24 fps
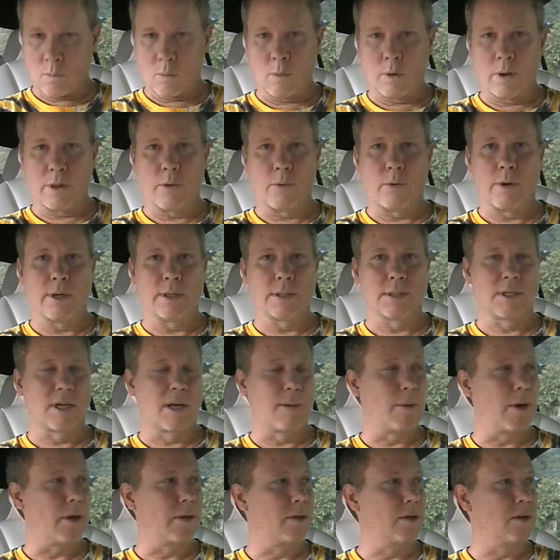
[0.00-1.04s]
One of the reasons
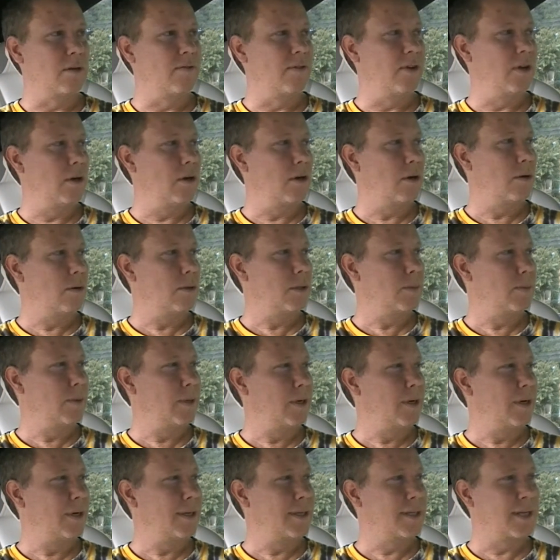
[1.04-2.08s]
I bought this vehicle is
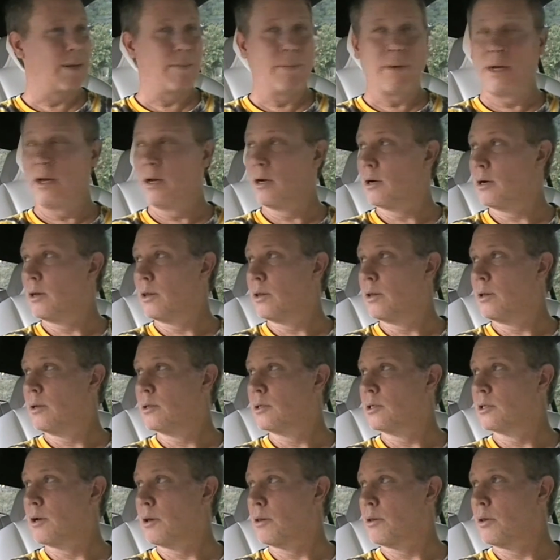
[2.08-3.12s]
because I'm here in
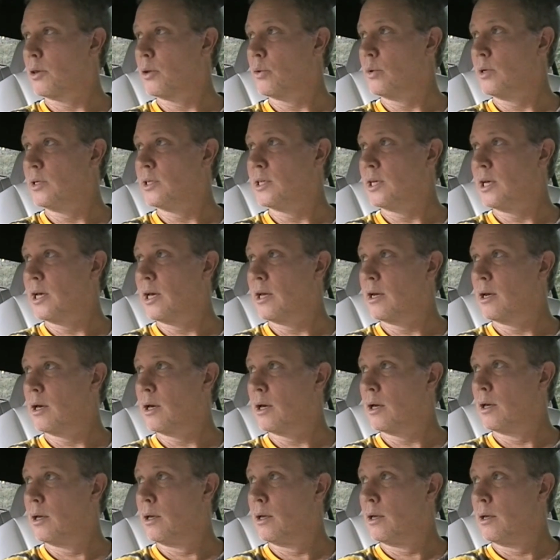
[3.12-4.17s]
southern
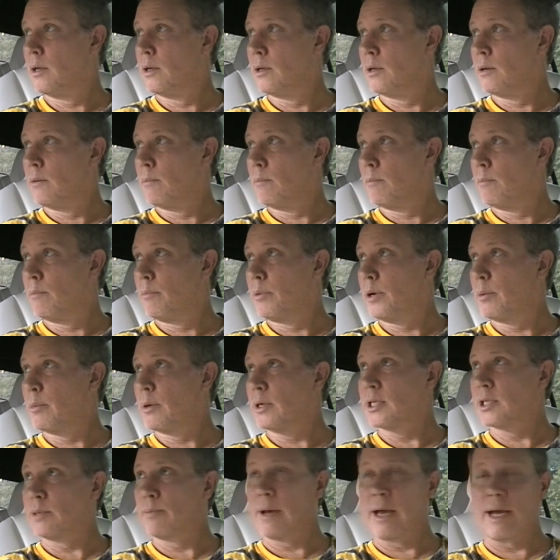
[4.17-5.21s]
Louisiana, pretty
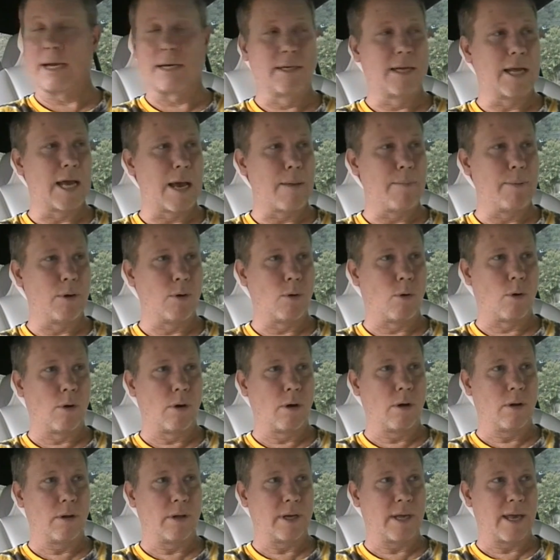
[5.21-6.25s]
much smack dab in
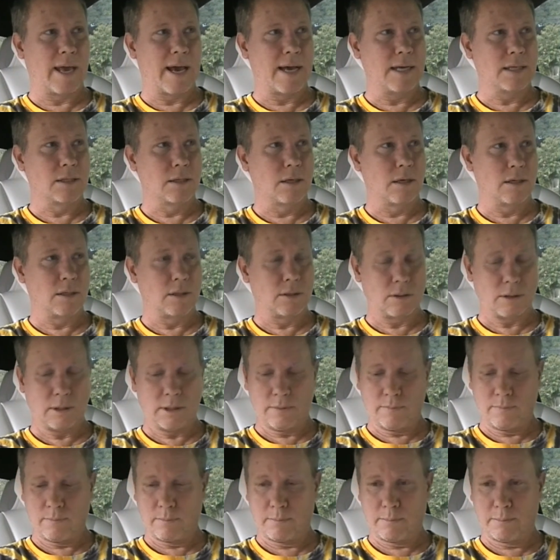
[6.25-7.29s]
oil and gas country.